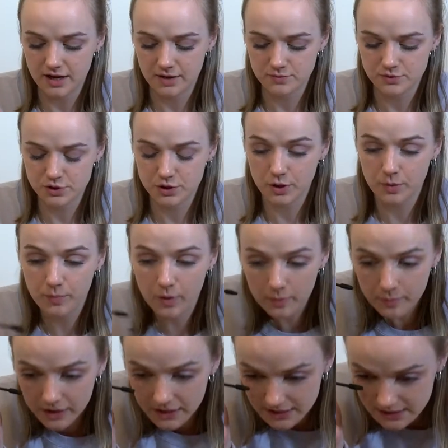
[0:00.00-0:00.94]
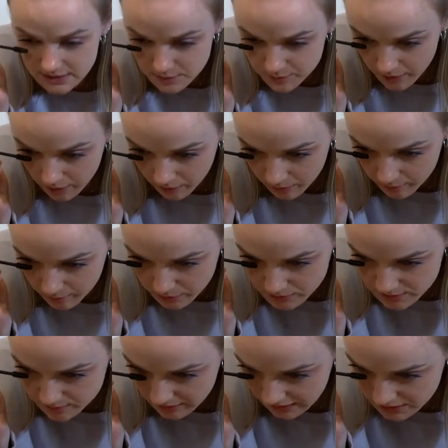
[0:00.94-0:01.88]
Now I'm just going to pop a little bit on the
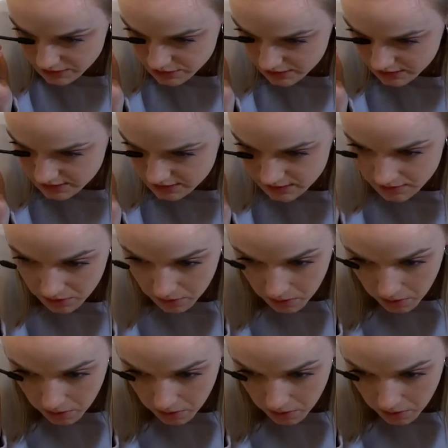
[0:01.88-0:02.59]
bottom lashes.